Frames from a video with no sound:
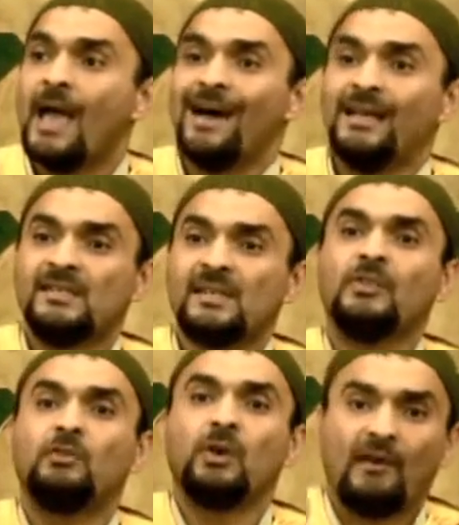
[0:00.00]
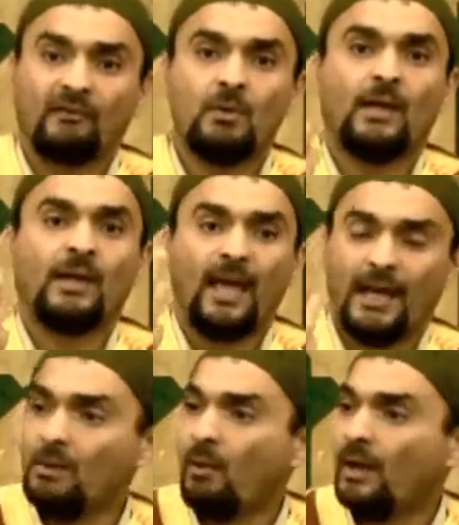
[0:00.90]
I say to everyone and
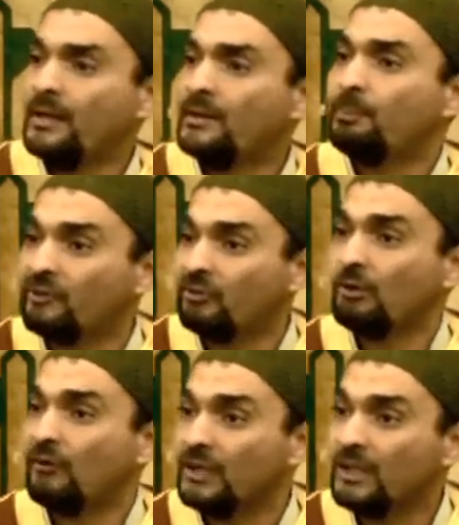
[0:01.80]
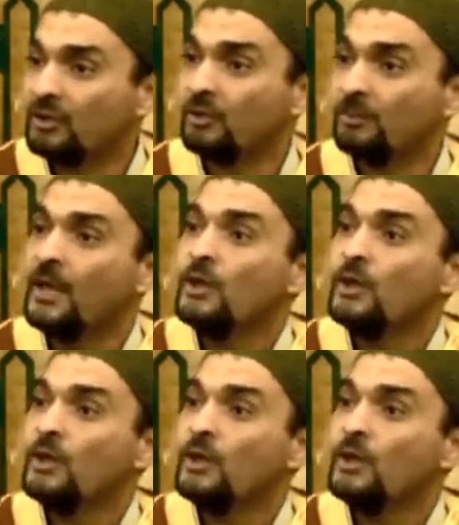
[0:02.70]
anyone in a position of leadership,